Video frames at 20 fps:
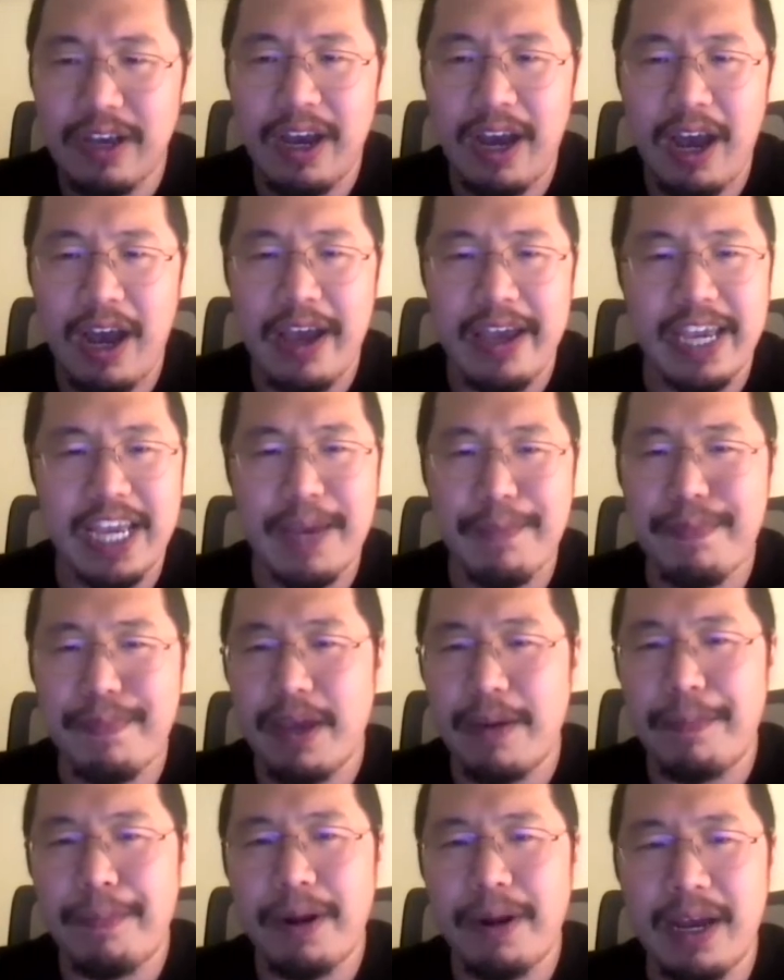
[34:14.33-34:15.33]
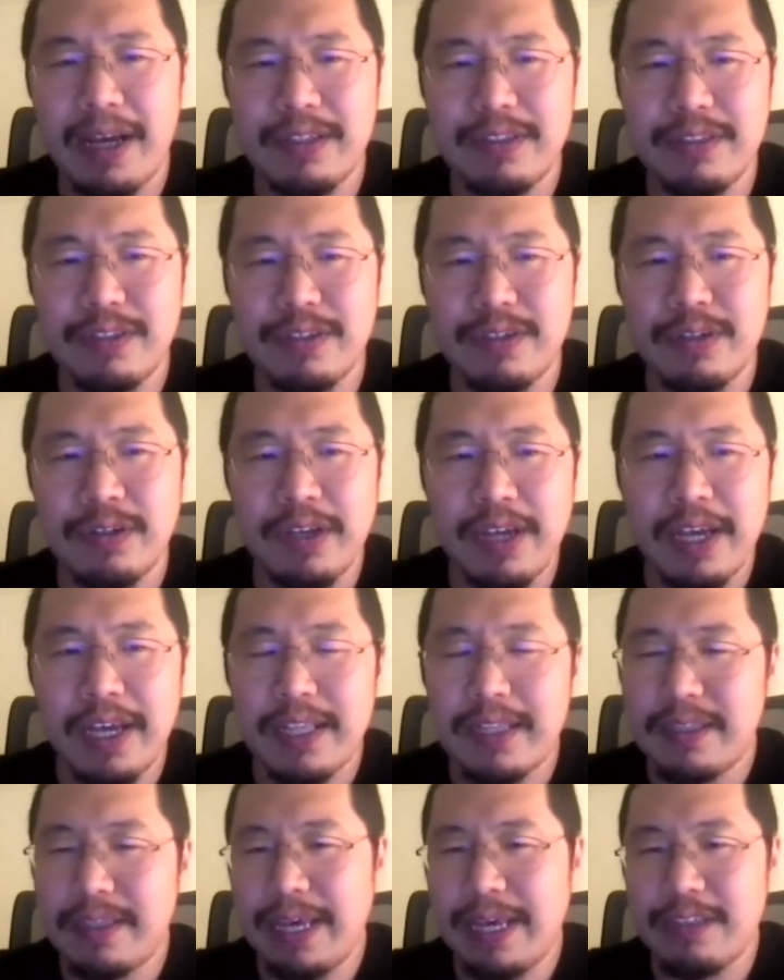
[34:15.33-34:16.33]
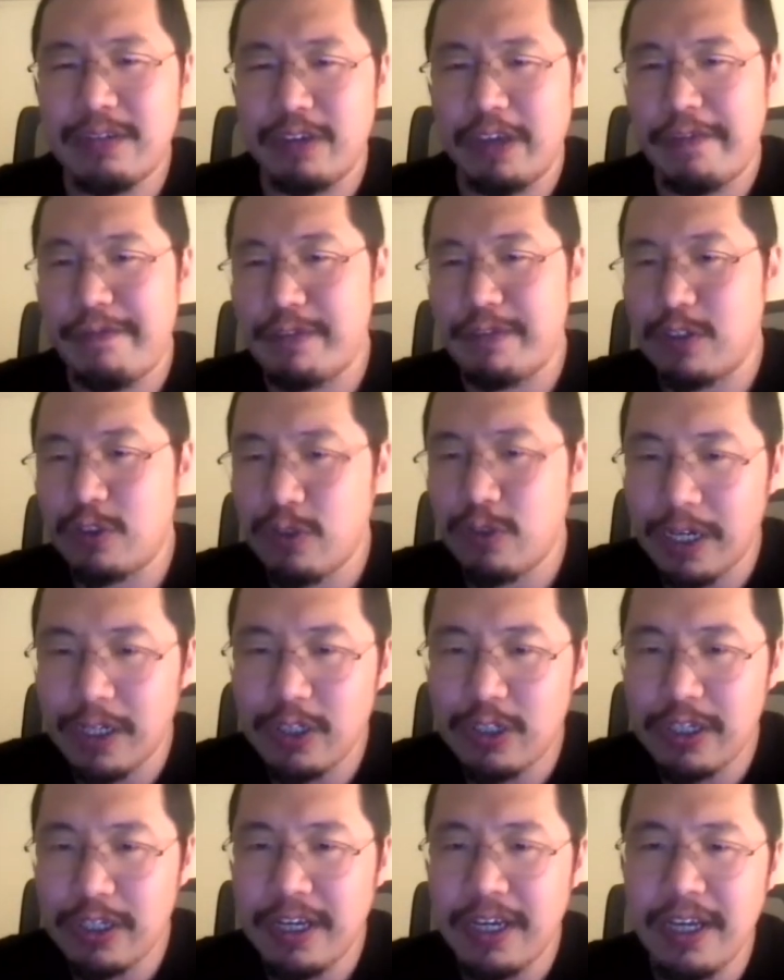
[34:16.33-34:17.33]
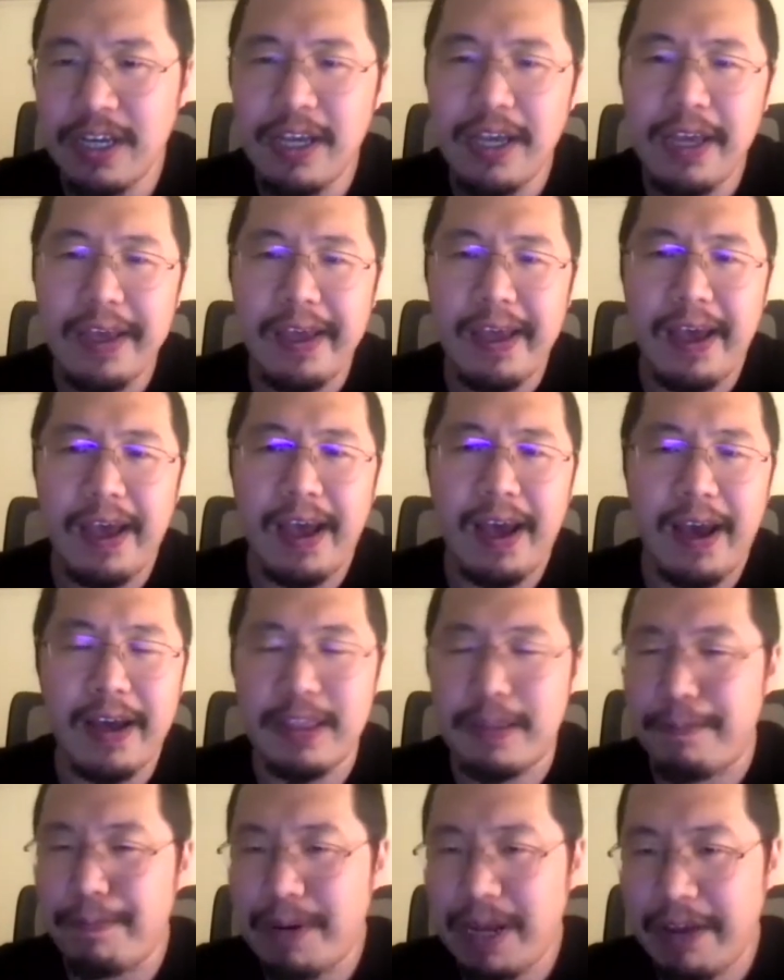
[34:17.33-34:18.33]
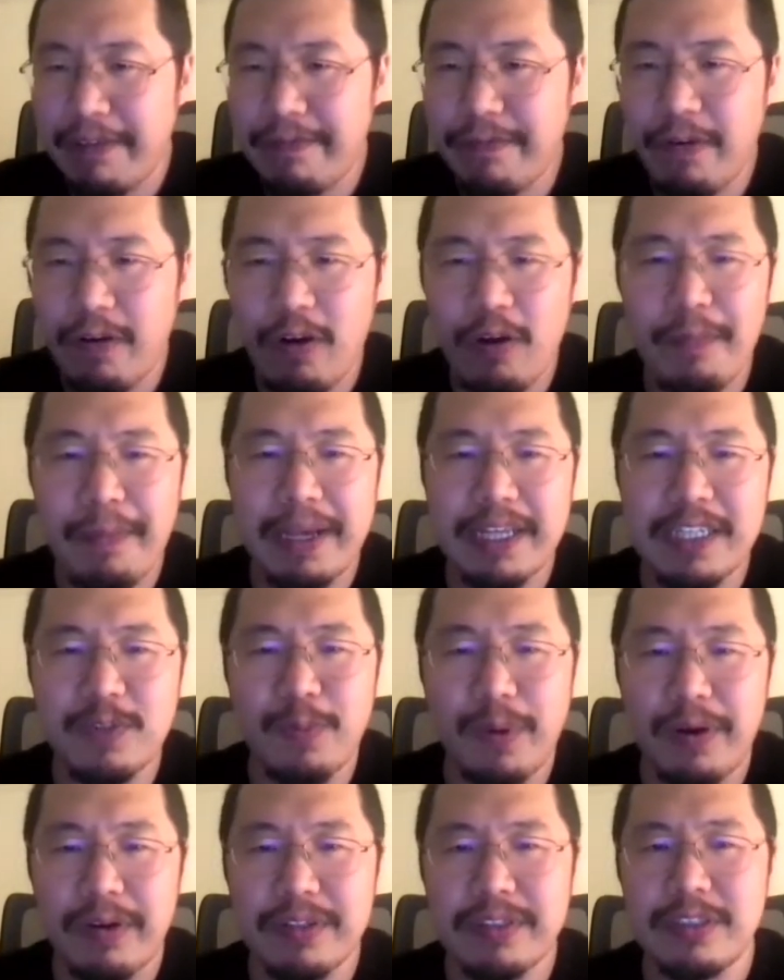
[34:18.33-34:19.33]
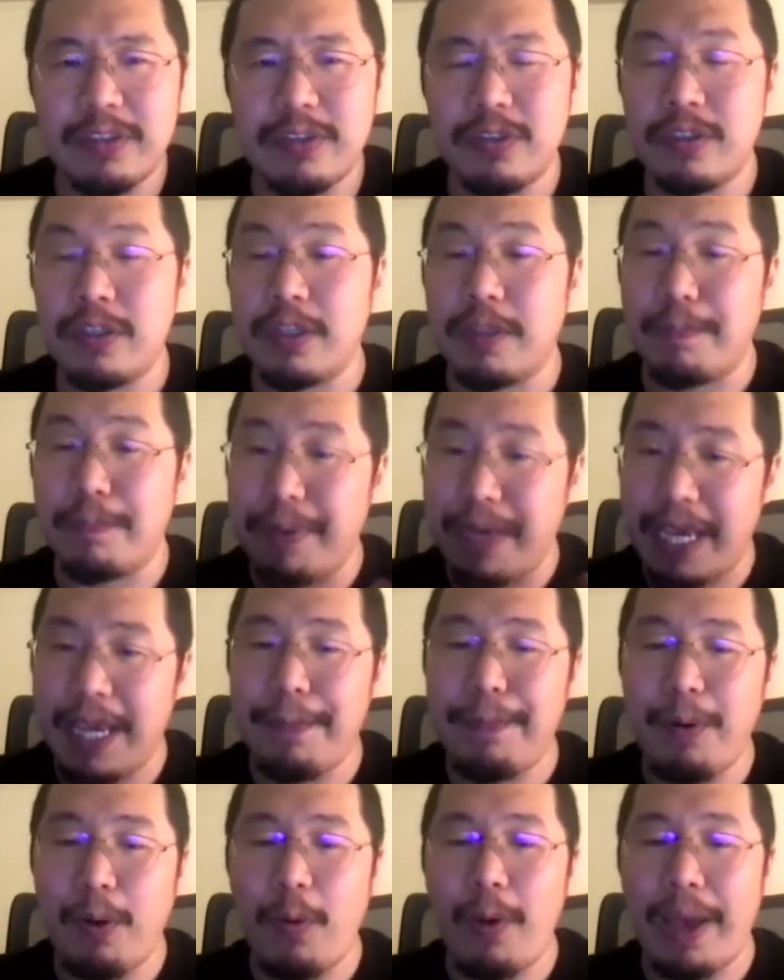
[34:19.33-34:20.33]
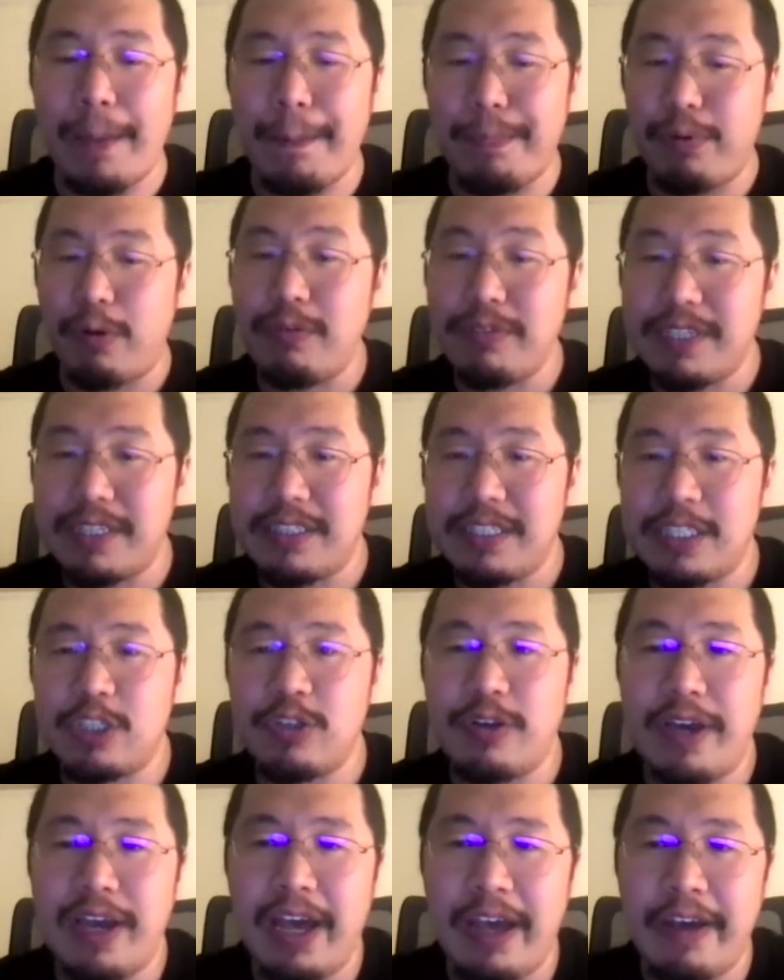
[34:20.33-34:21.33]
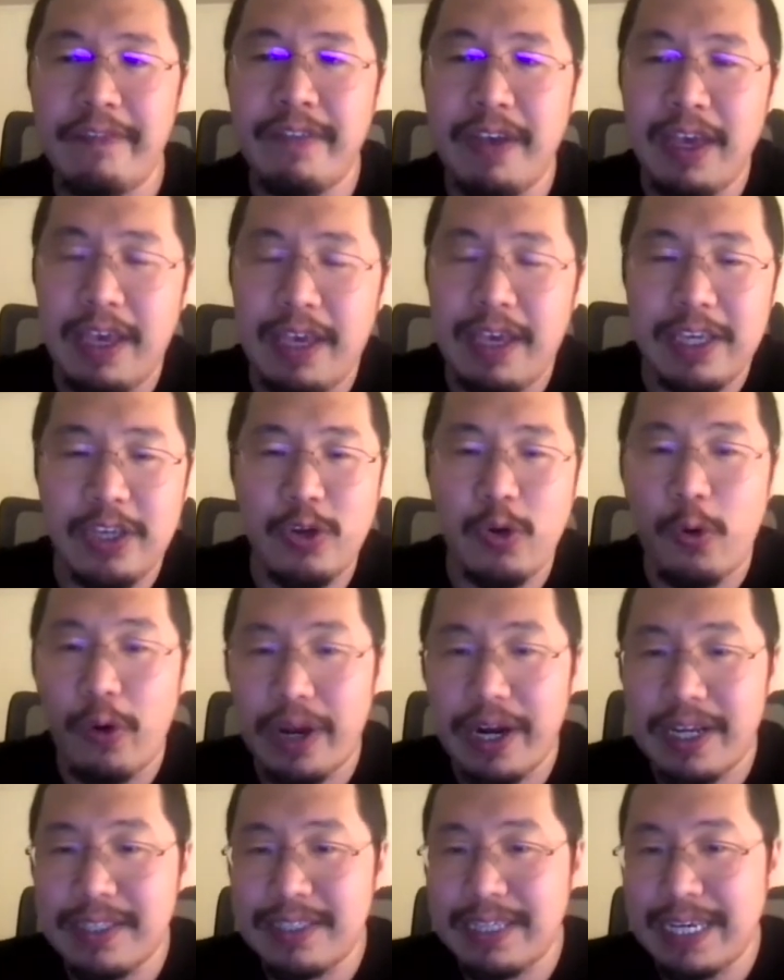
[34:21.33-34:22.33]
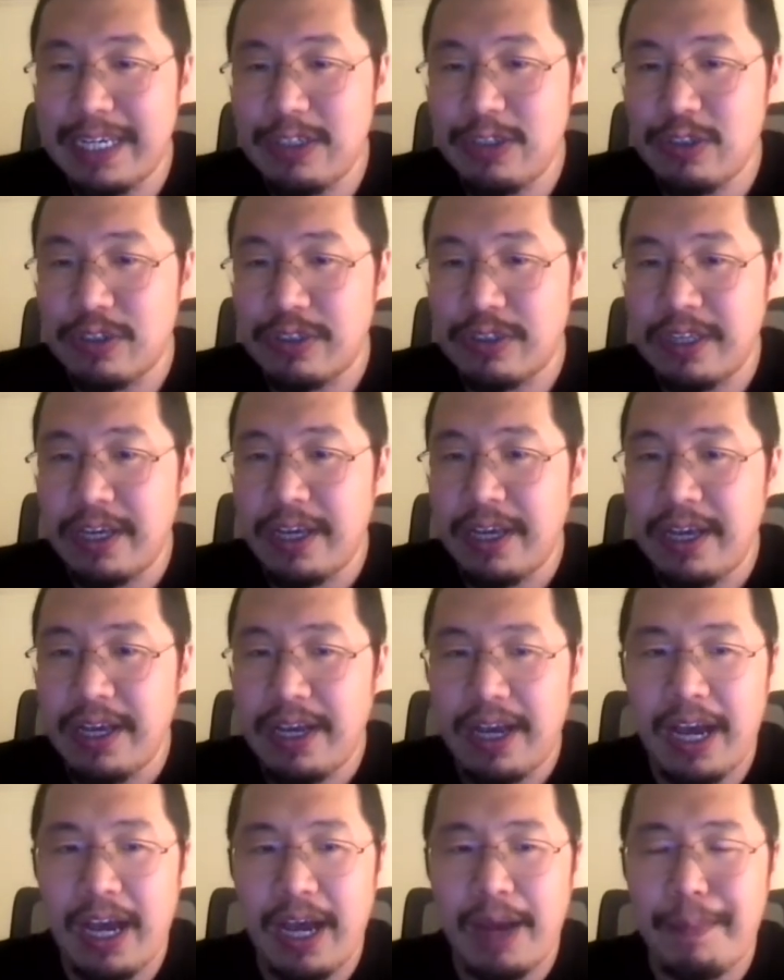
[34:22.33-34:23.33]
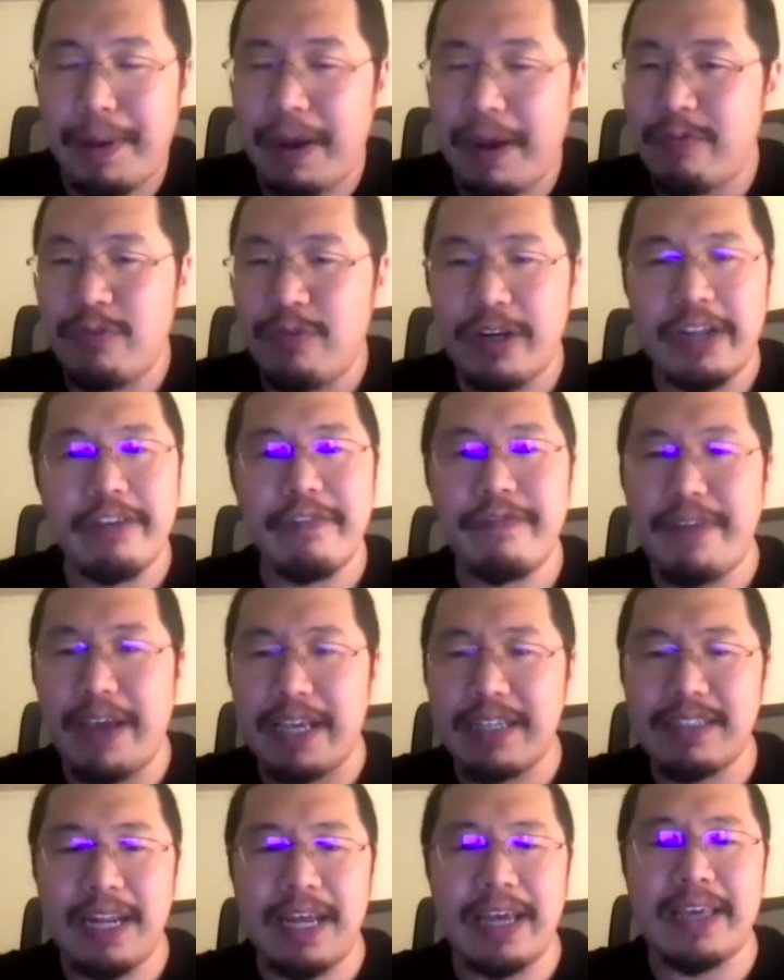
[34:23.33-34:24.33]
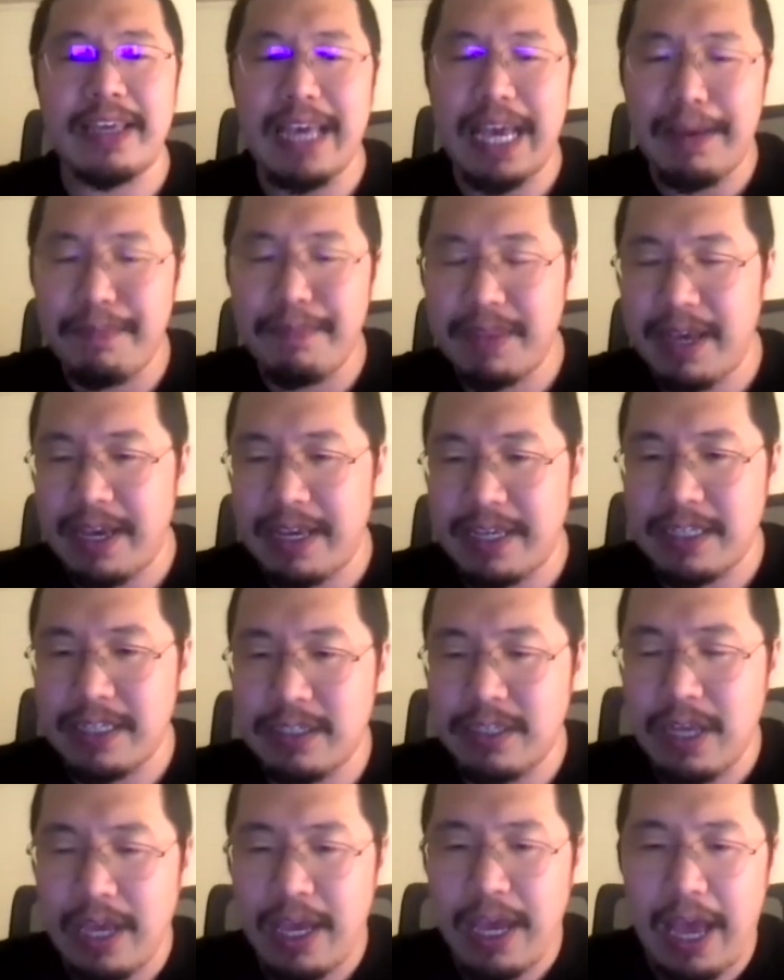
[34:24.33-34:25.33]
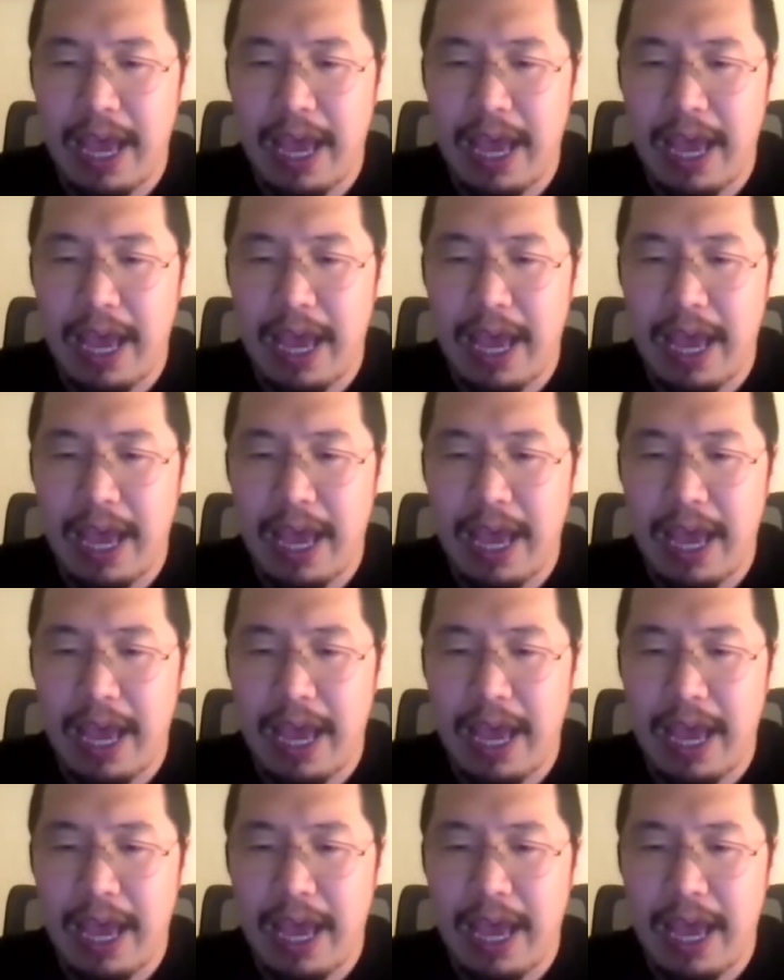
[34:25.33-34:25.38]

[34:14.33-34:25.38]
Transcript: It can be applied to test your infrastructure, the platform, as well as the people and processes you have in your organization by running things like game days.